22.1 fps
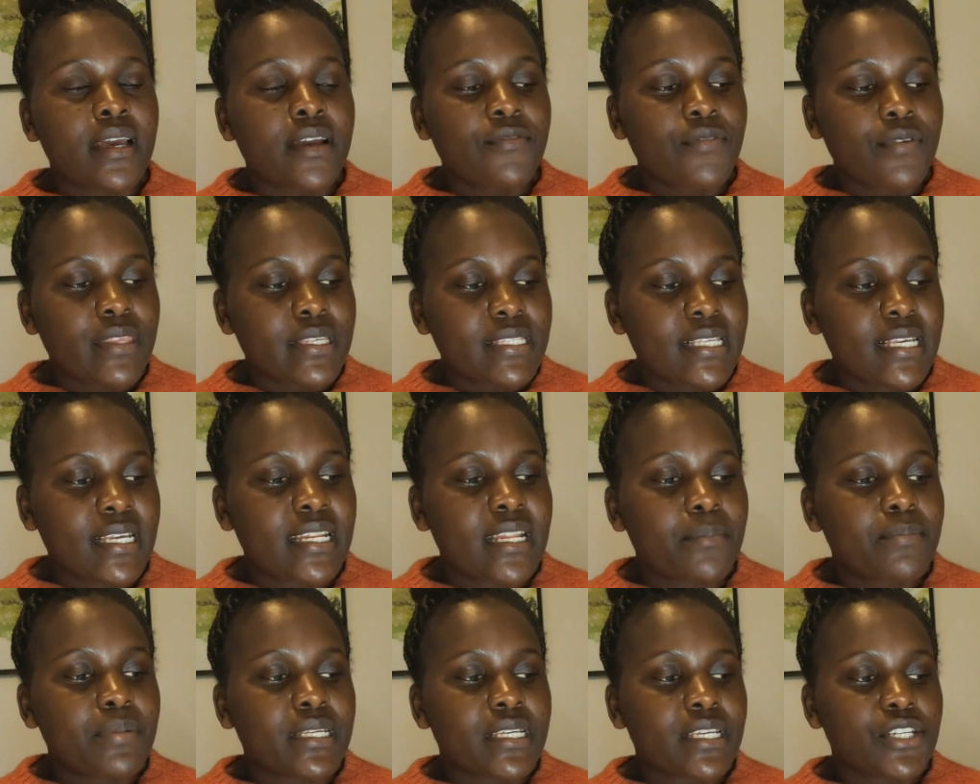for the second
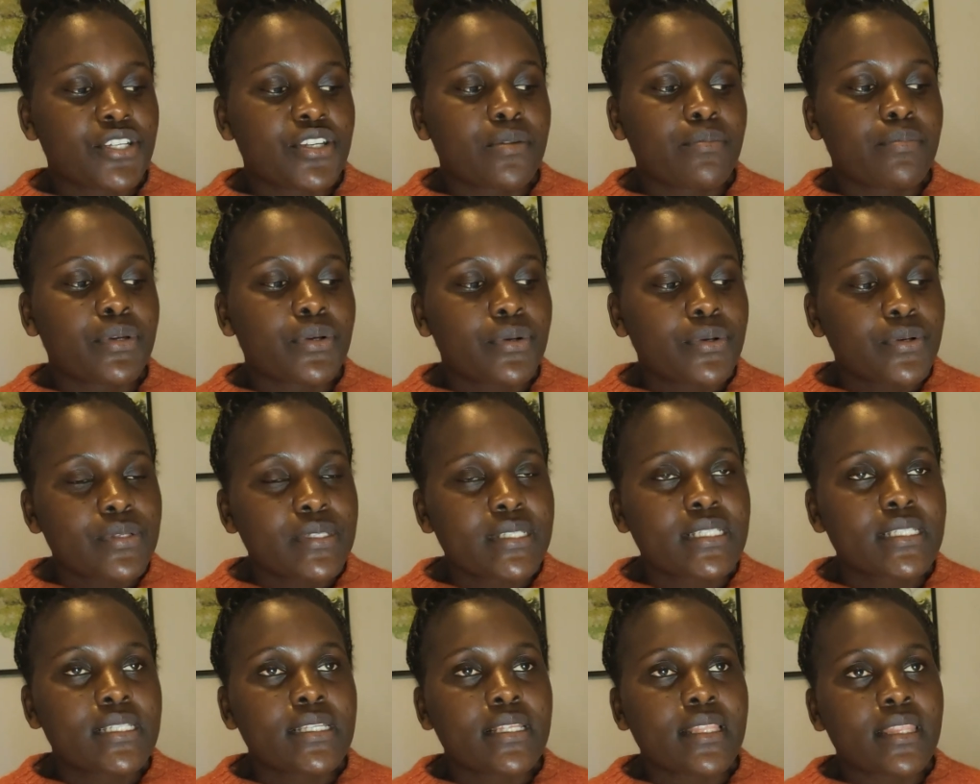application,
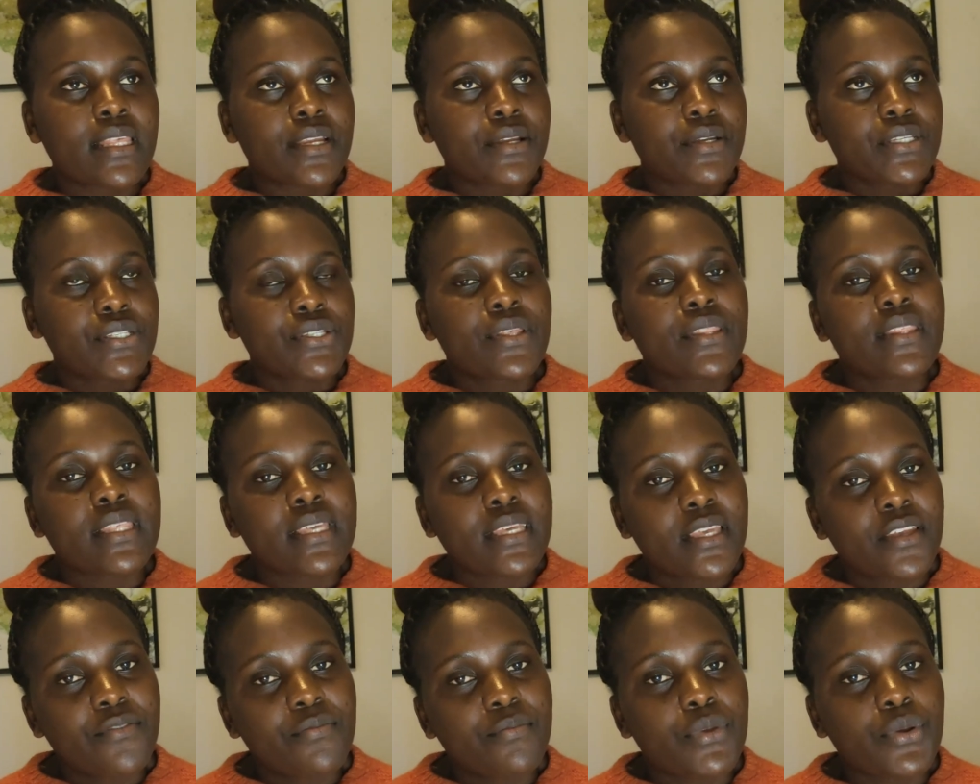because the reason they
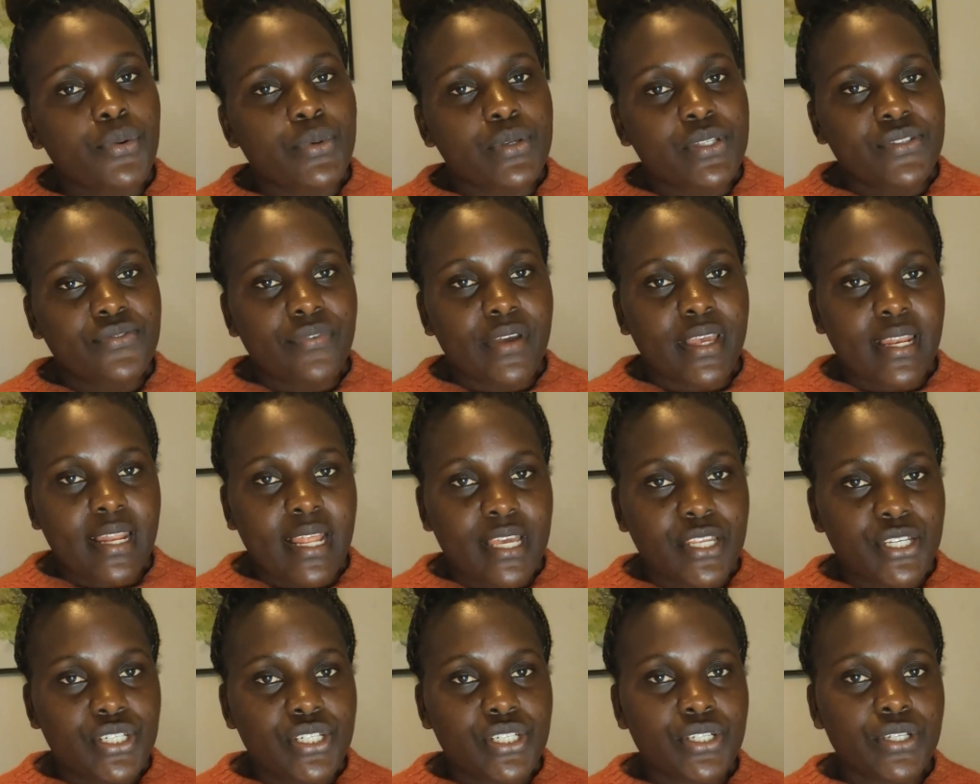gave me was
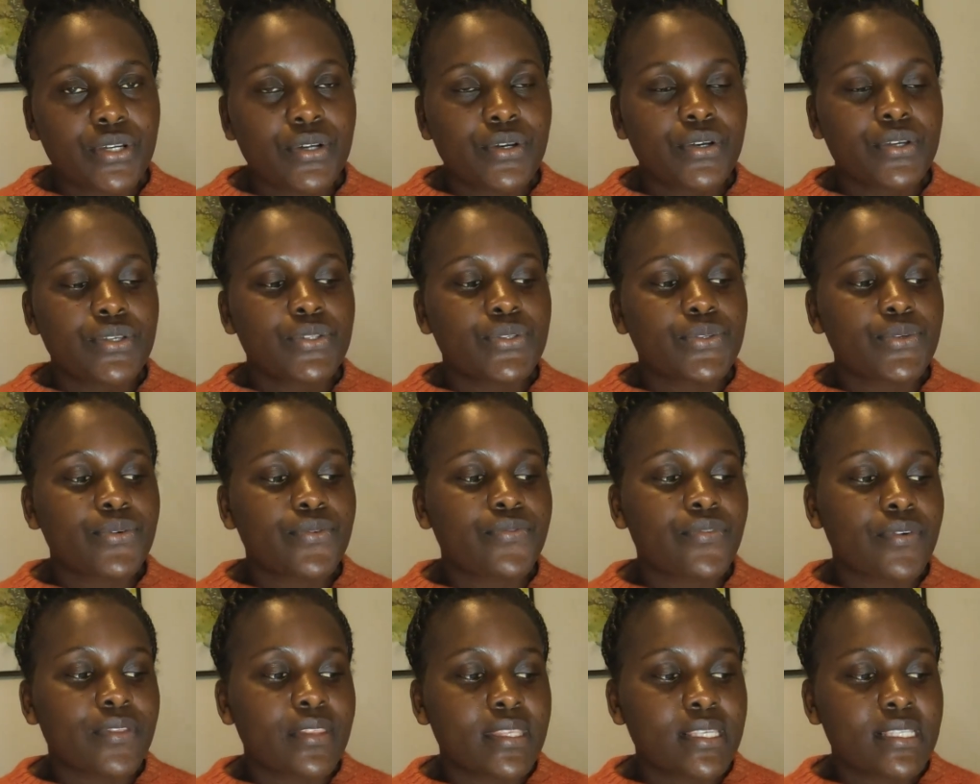financial. So
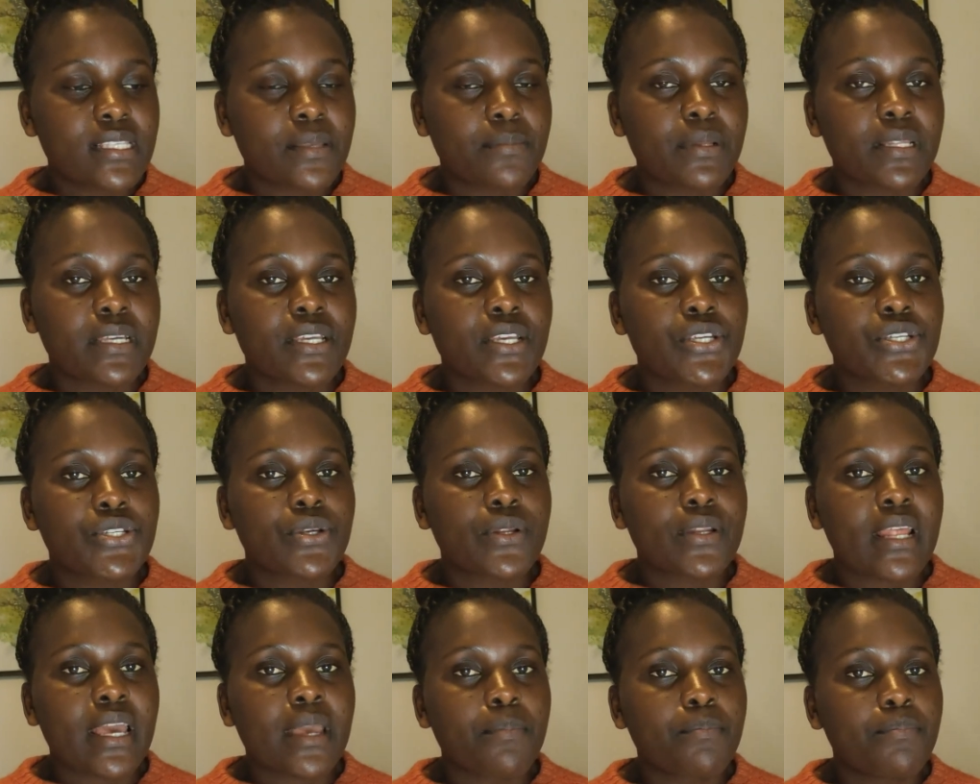for this
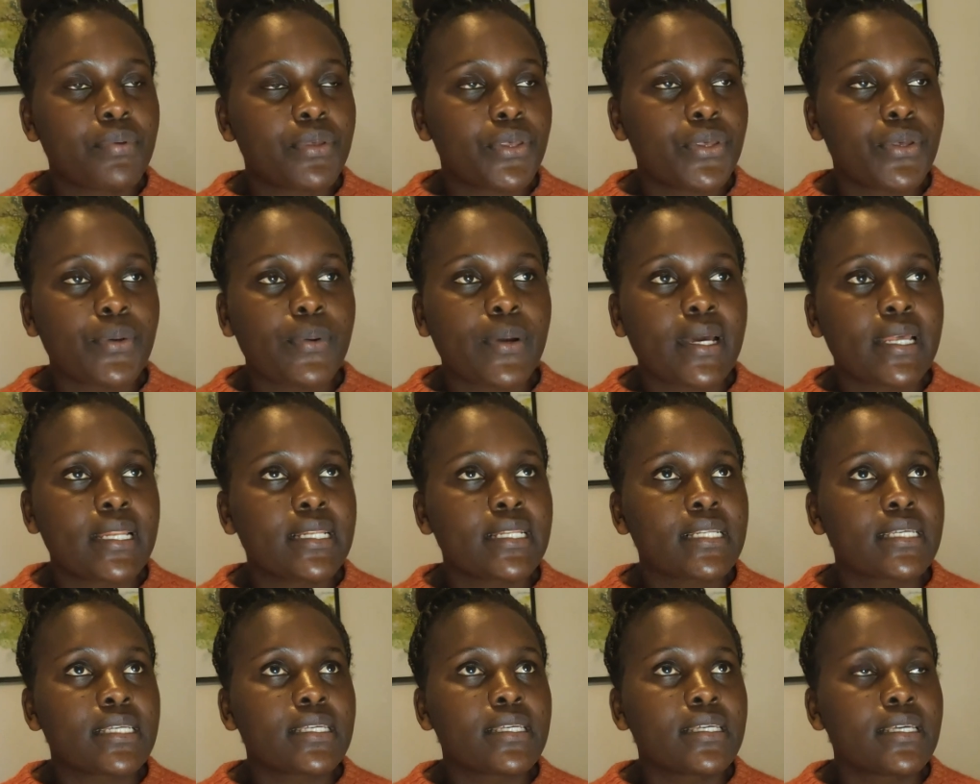application, I
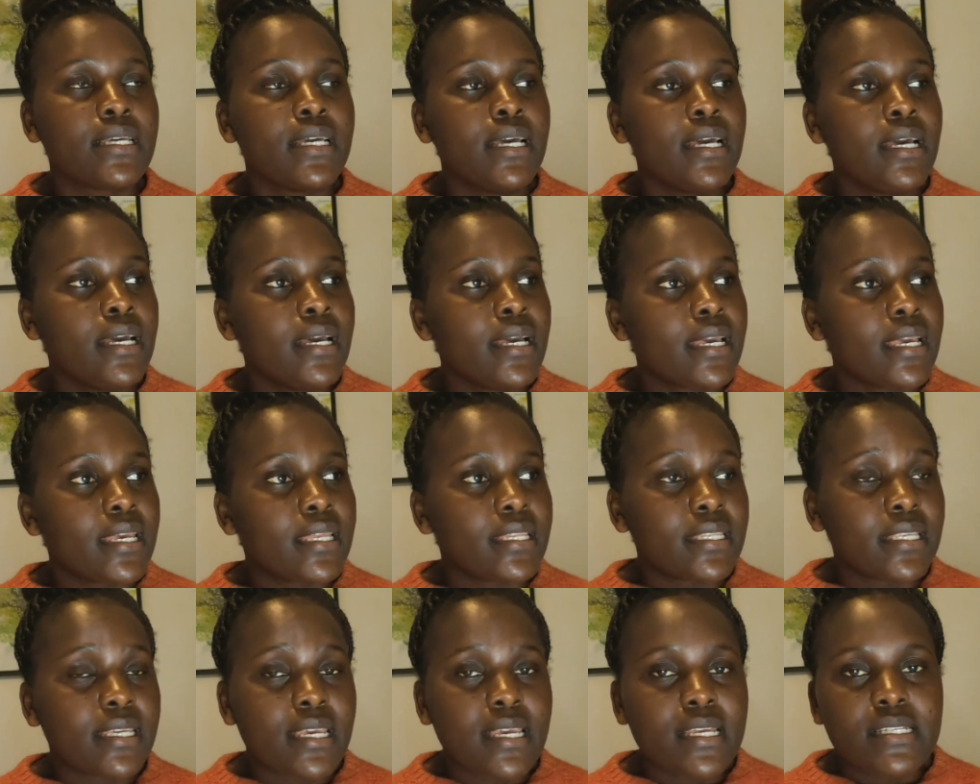purely
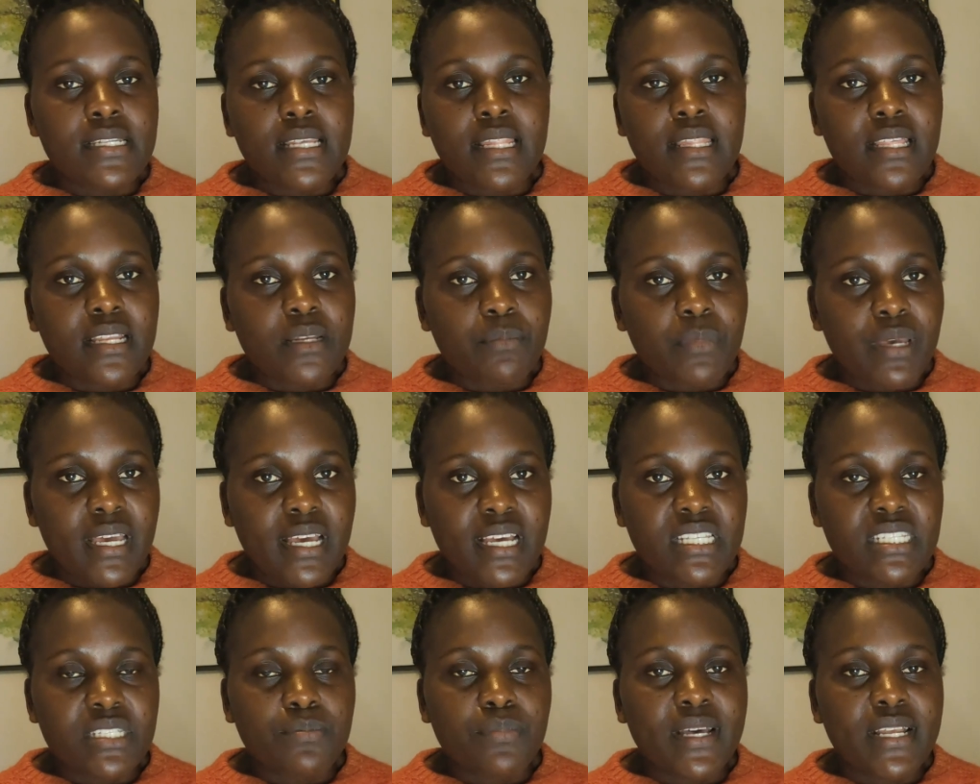indicated that my
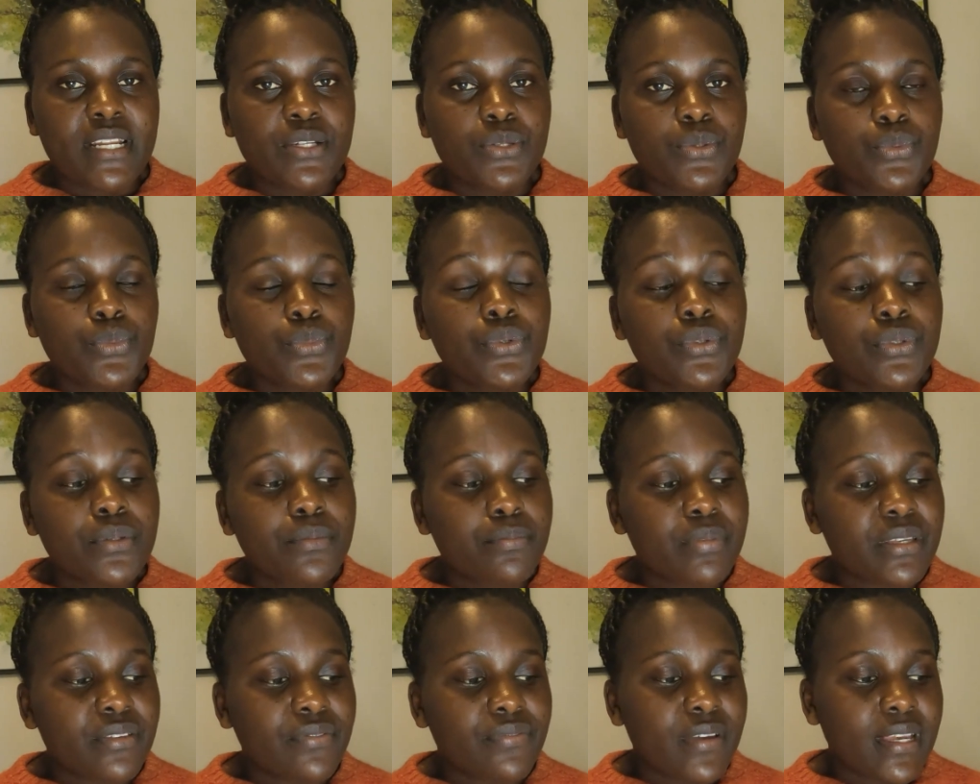husband
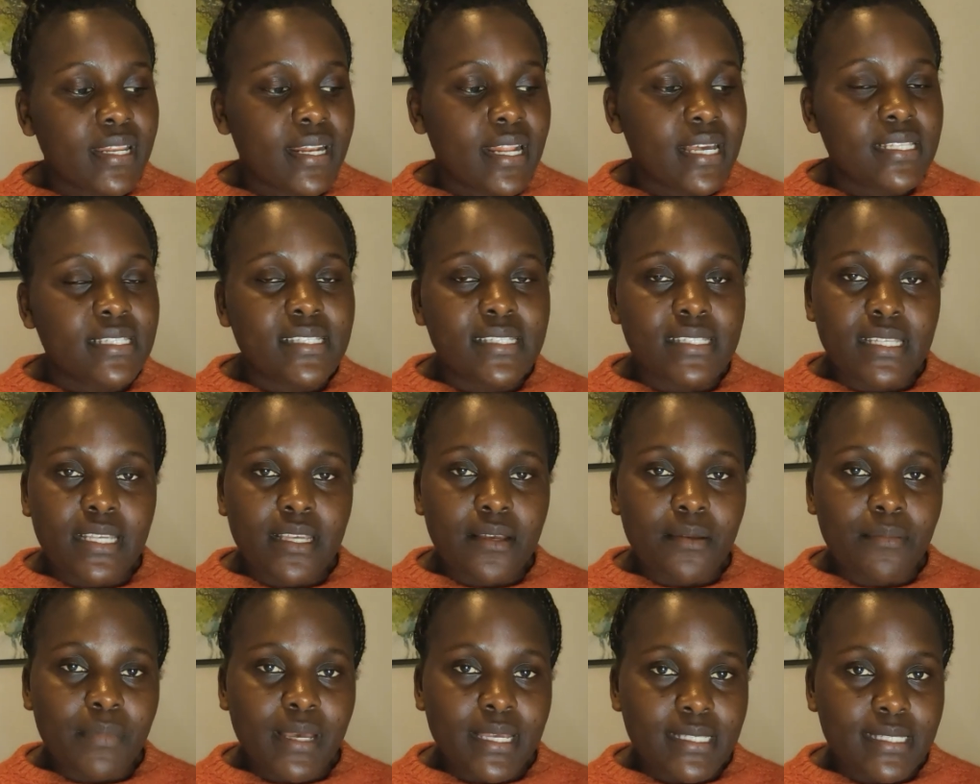would be
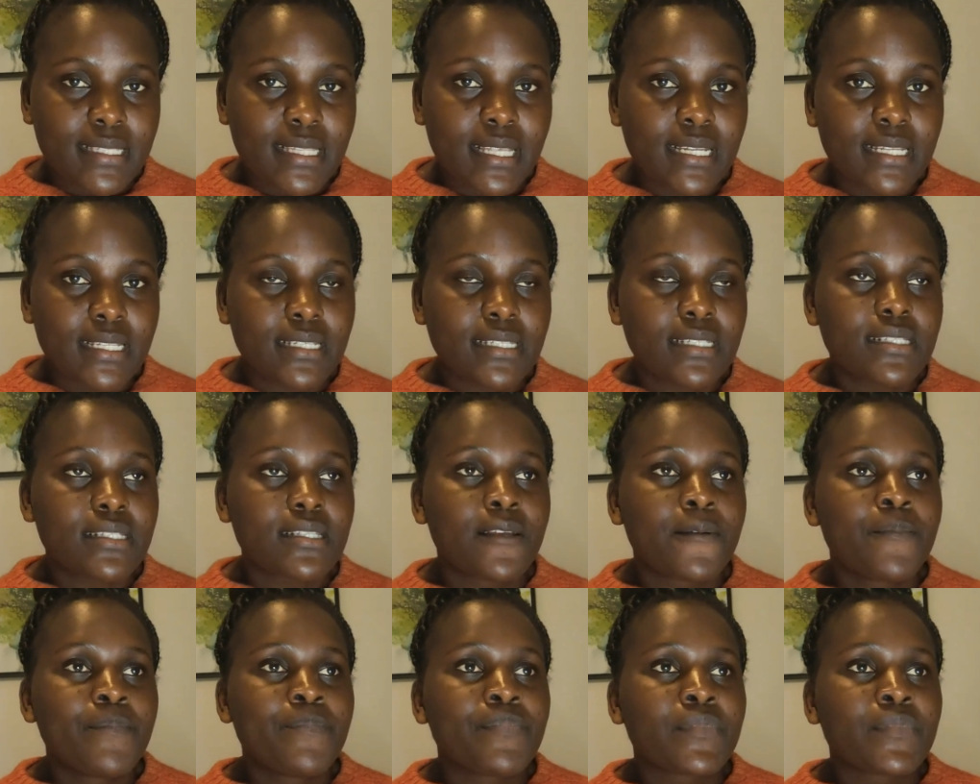financing my studies.